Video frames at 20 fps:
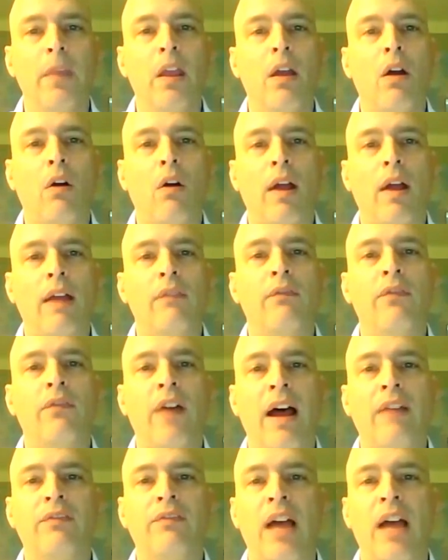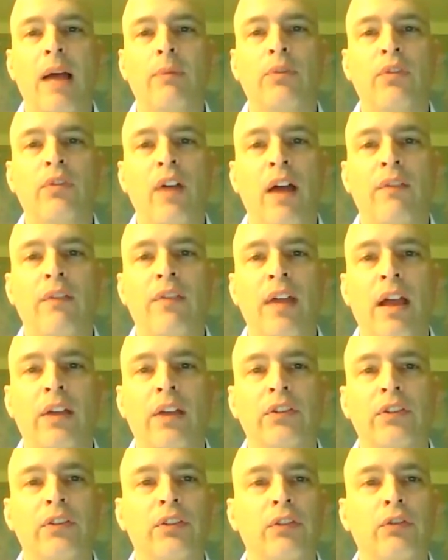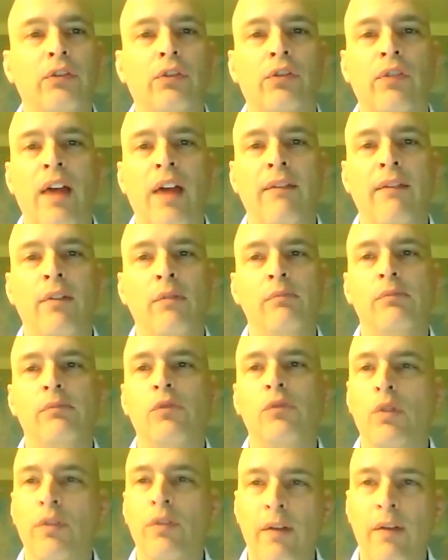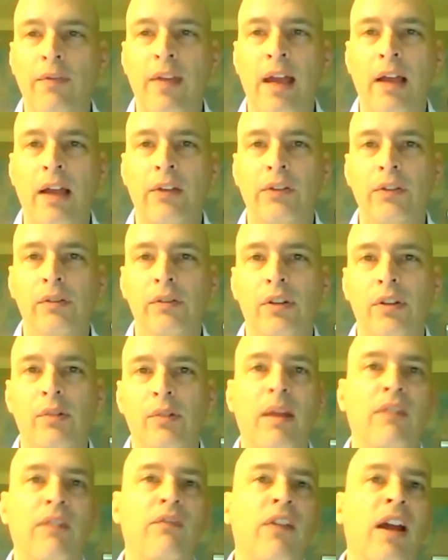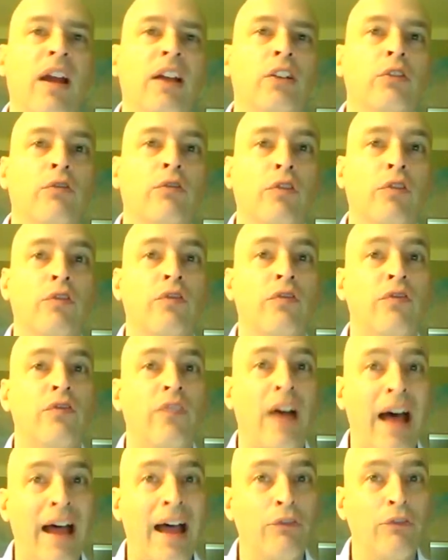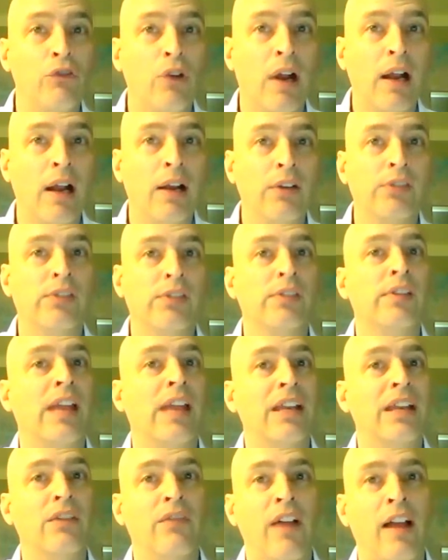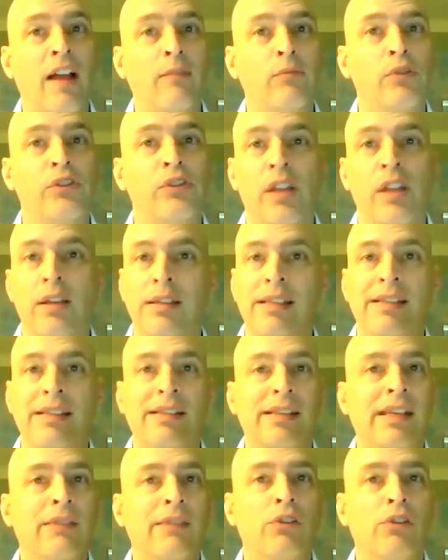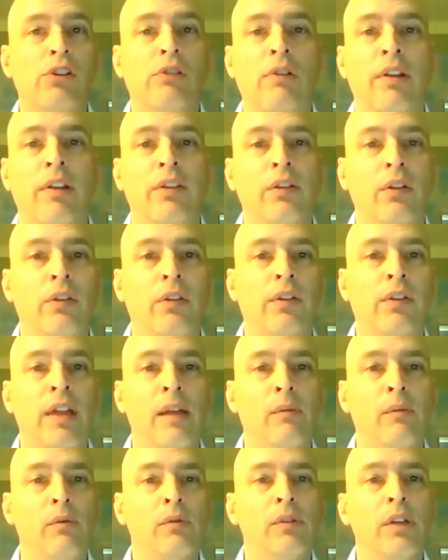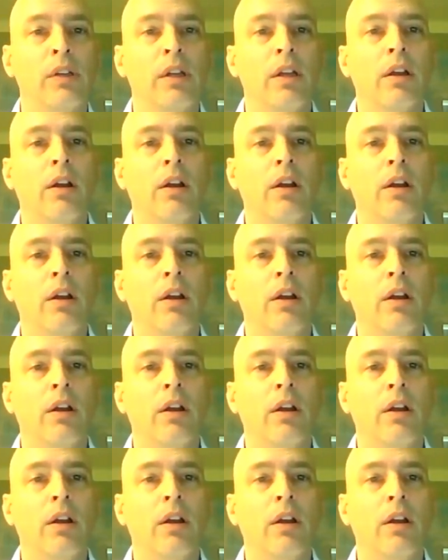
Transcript: All right, 5 times 5,000, since there's 5 of them, 25,000. The demand factor for 5 dryers is 85%. It's given to you right there on the table.